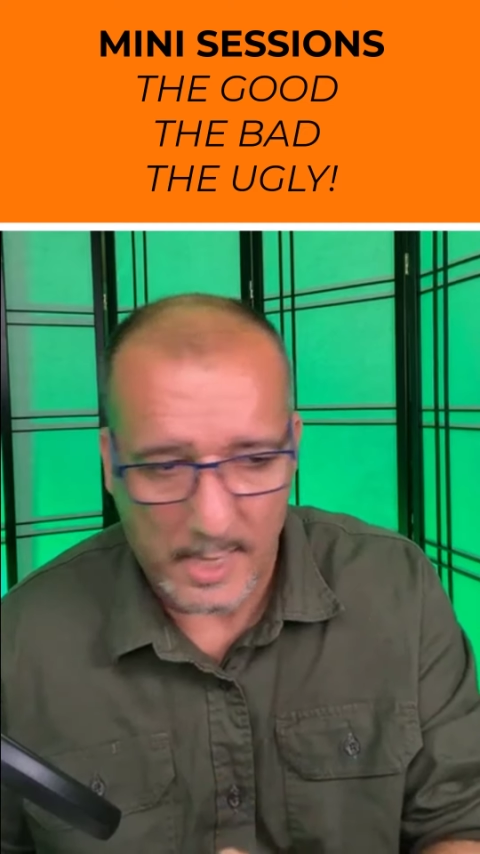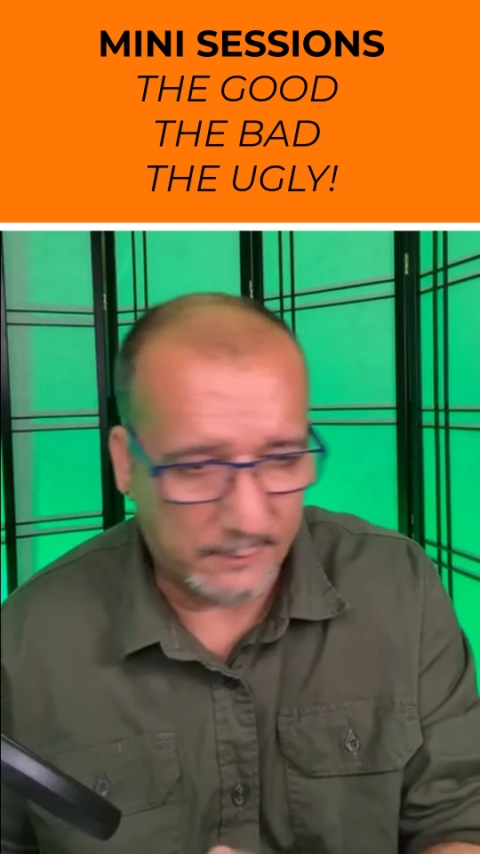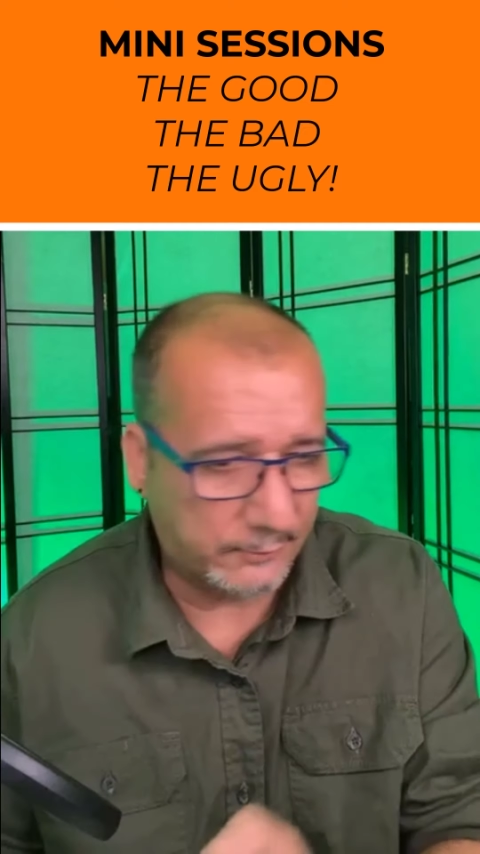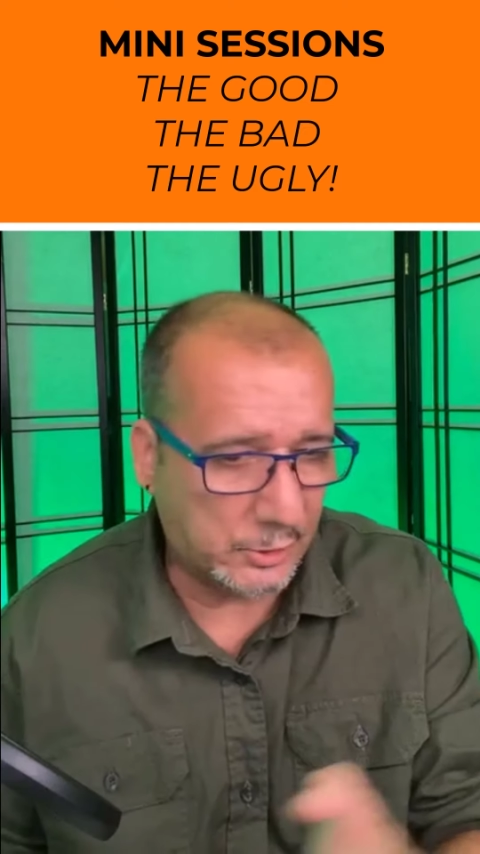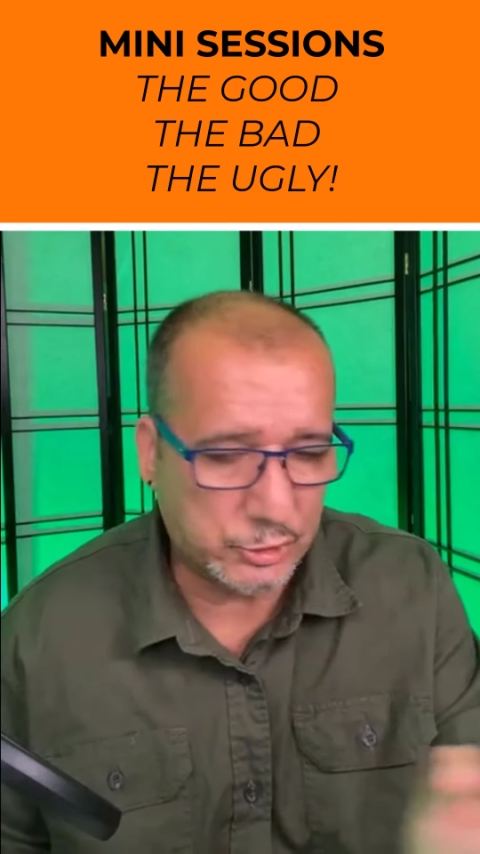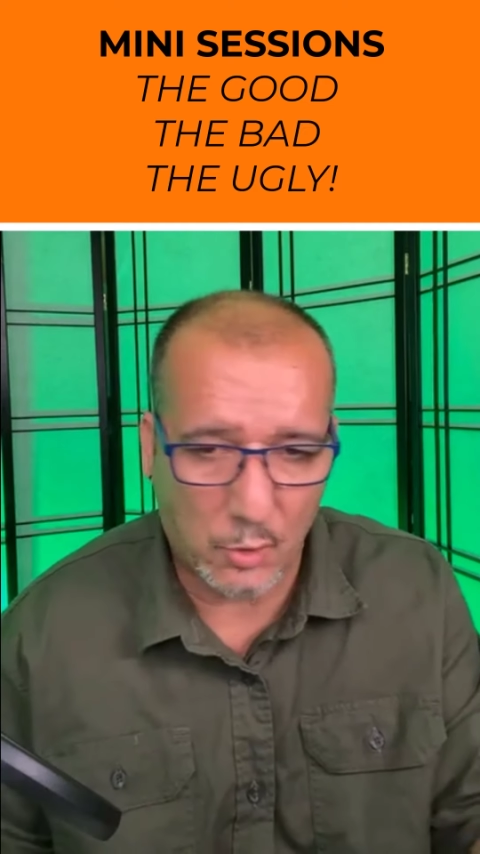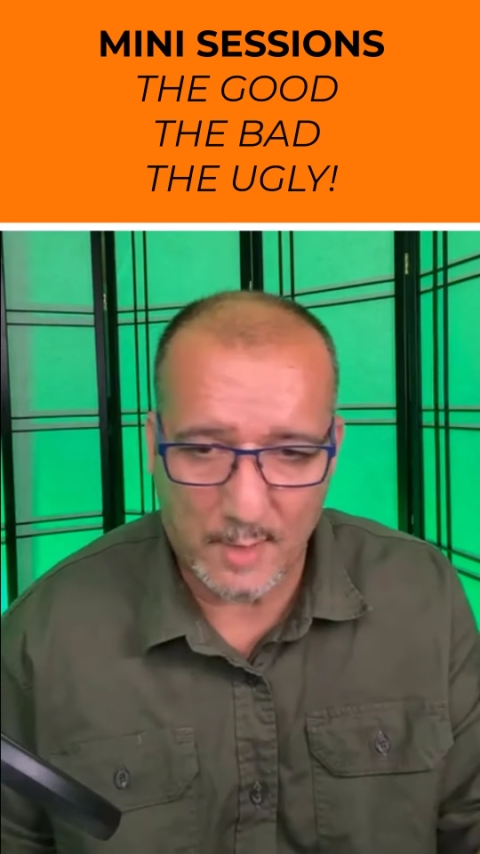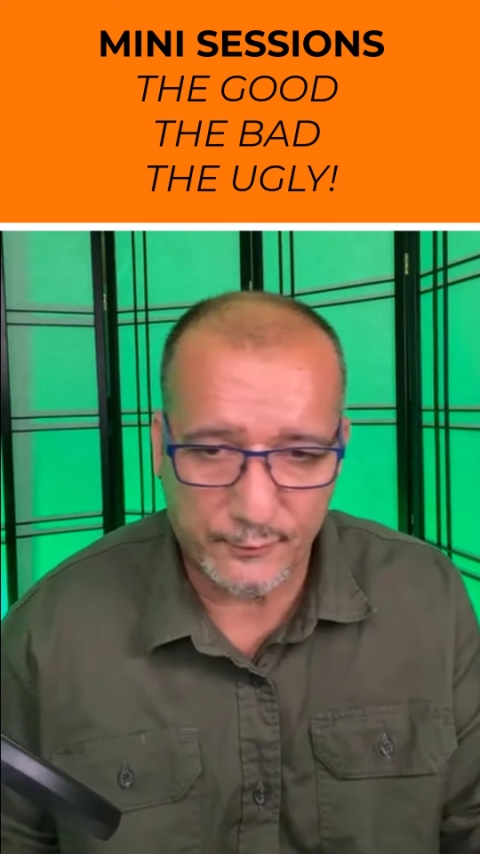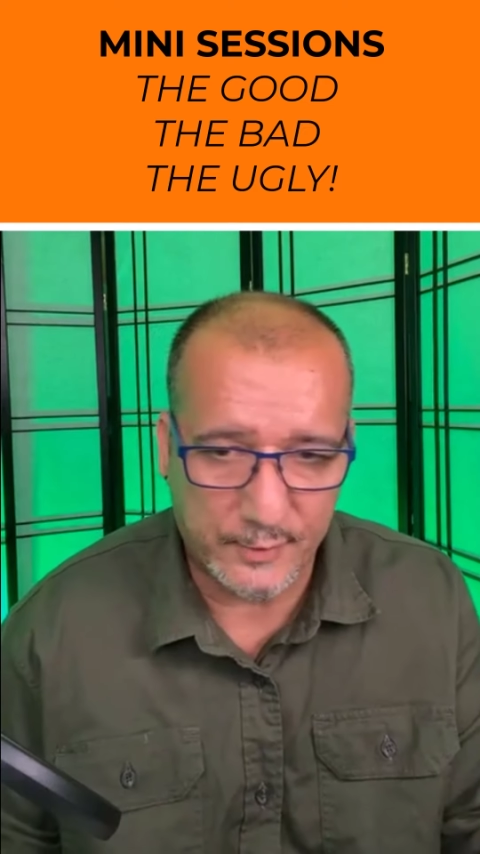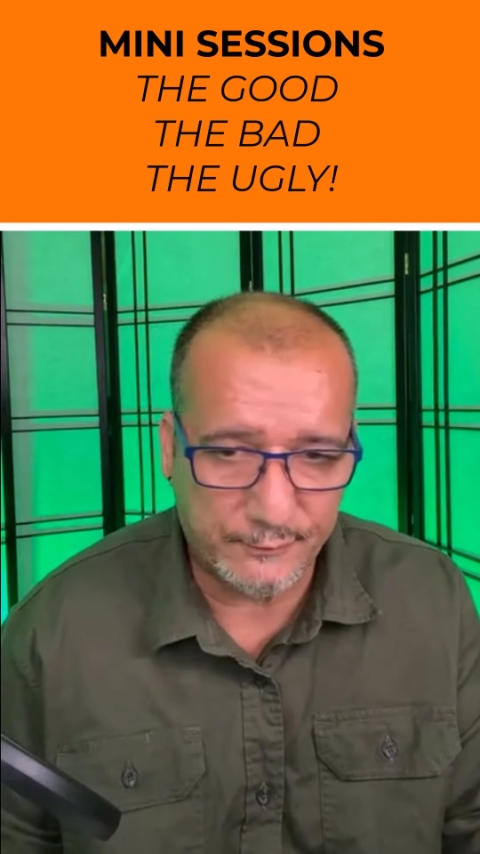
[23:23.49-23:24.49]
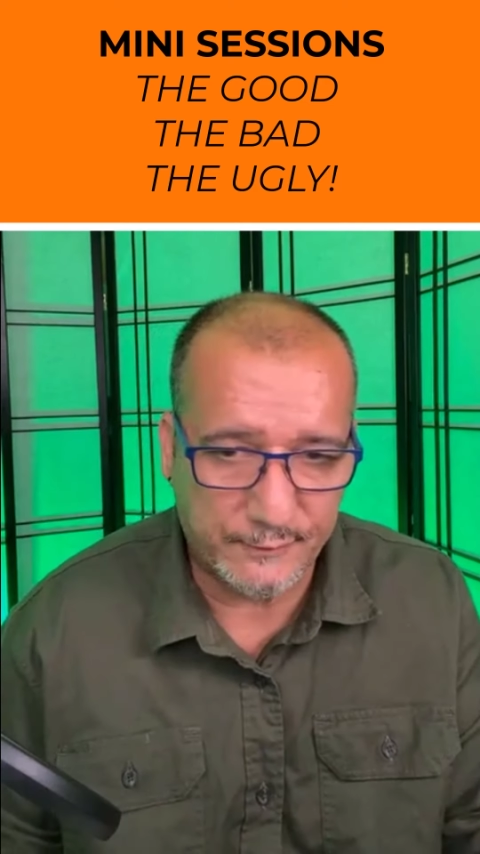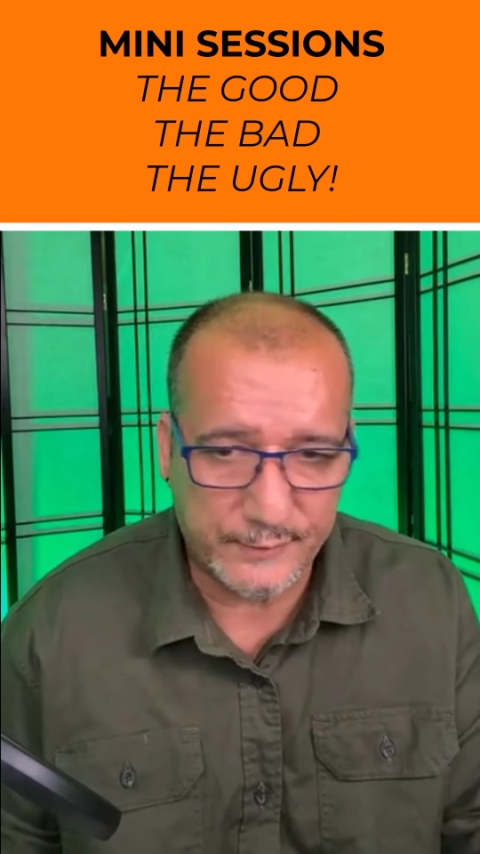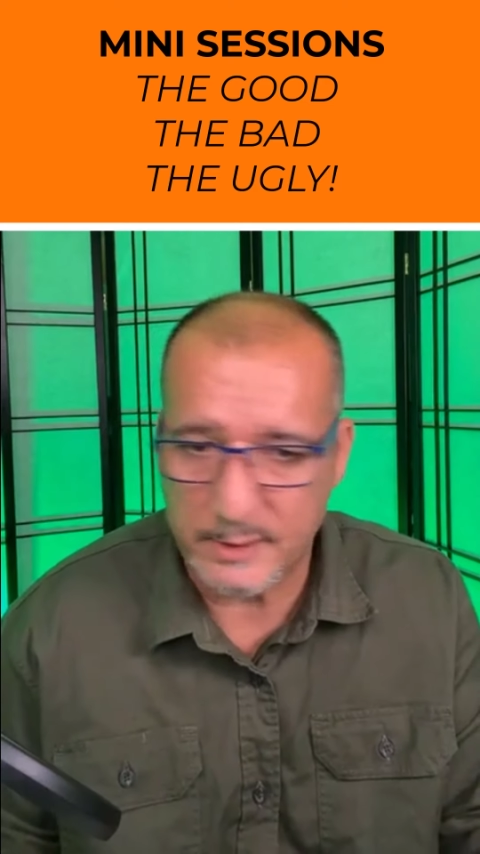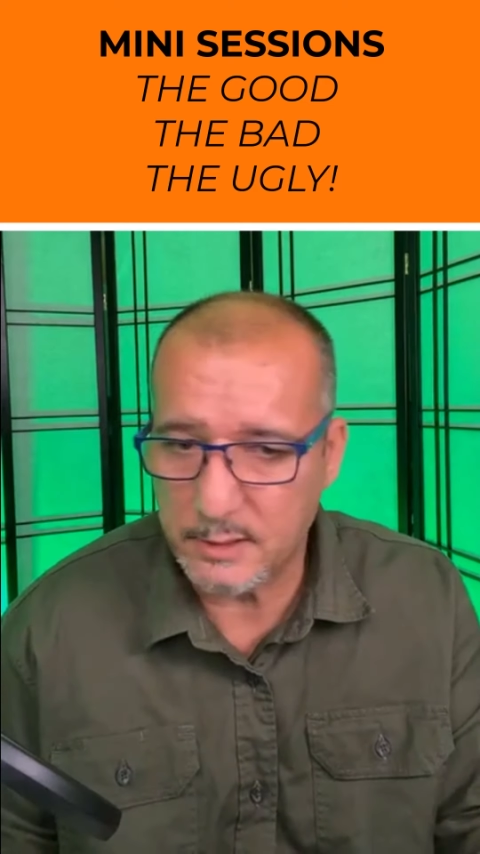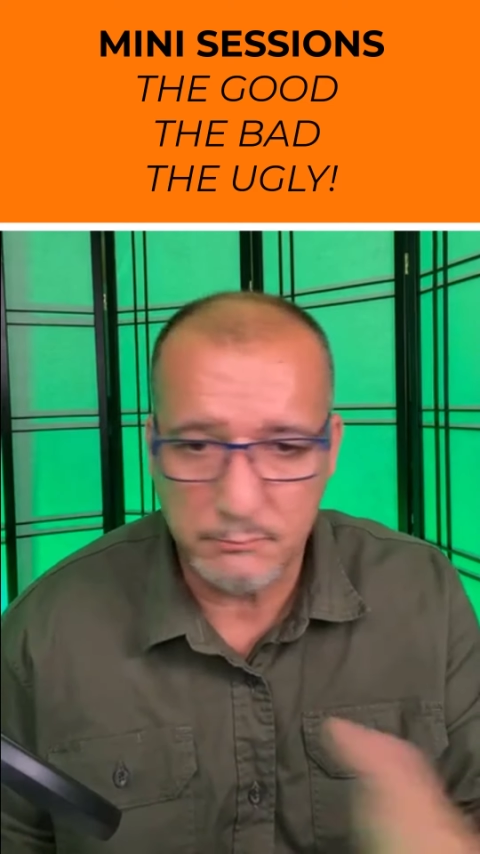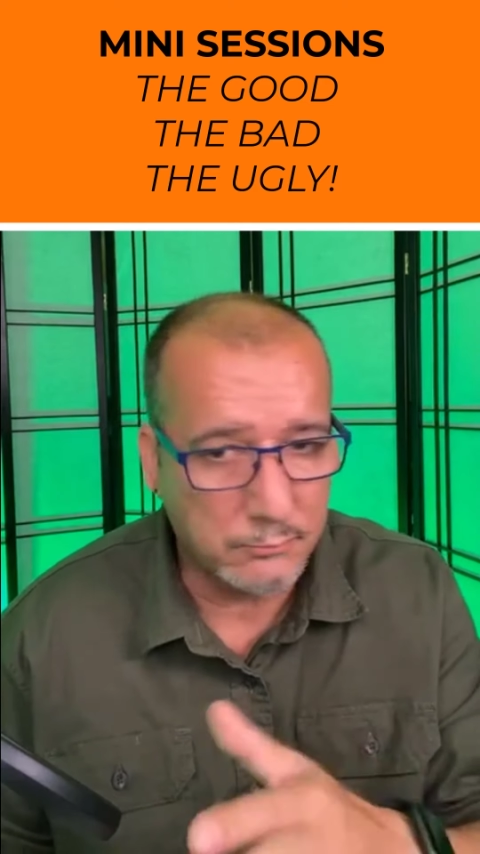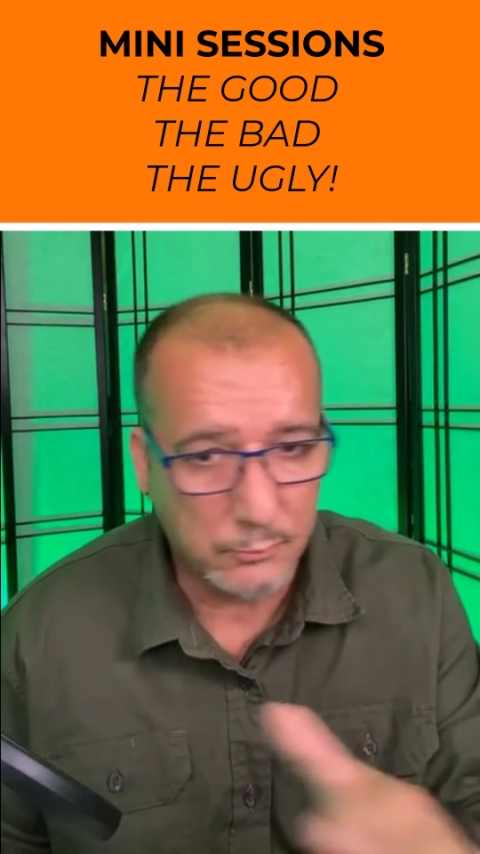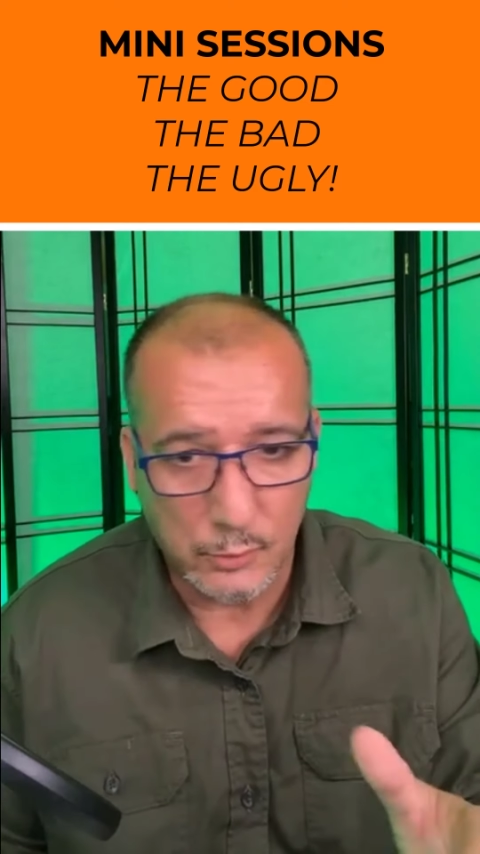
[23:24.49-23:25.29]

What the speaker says: and if they show up 3:15,